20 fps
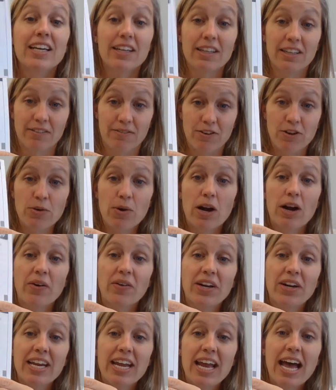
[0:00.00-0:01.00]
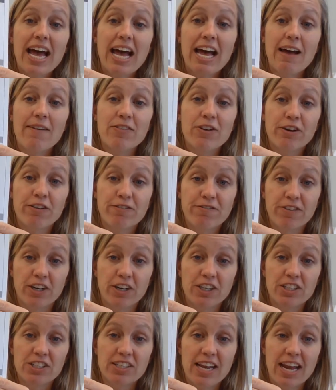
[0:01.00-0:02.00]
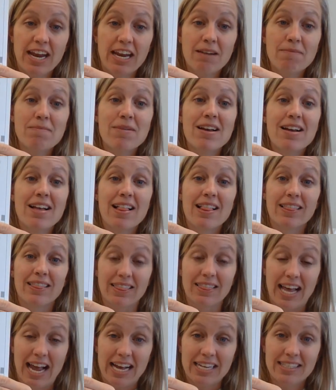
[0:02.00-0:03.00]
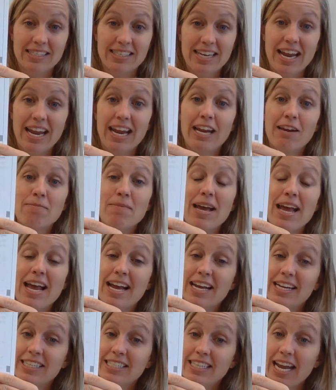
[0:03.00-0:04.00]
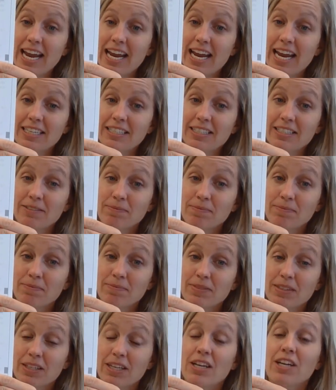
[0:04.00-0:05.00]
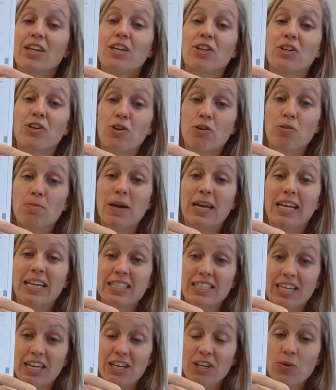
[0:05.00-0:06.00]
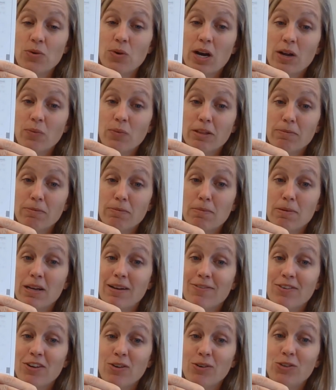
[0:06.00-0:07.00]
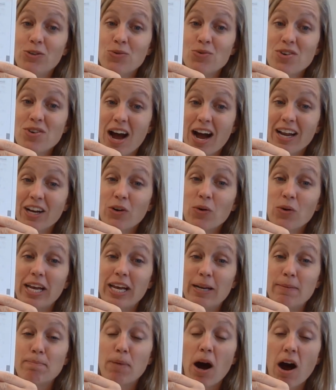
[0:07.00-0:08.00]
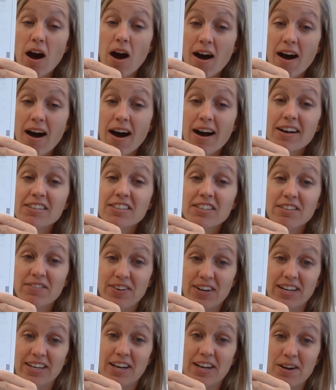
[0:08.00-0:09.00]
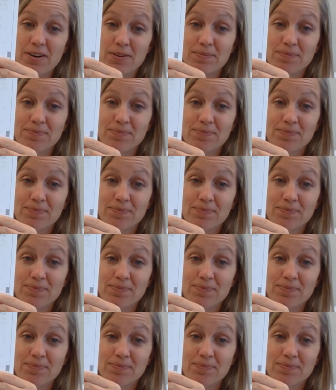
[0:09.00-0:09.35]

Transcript: If you already have your first name, last name, and date, you may continue on with me, but if you do not, go ahead and pause the video.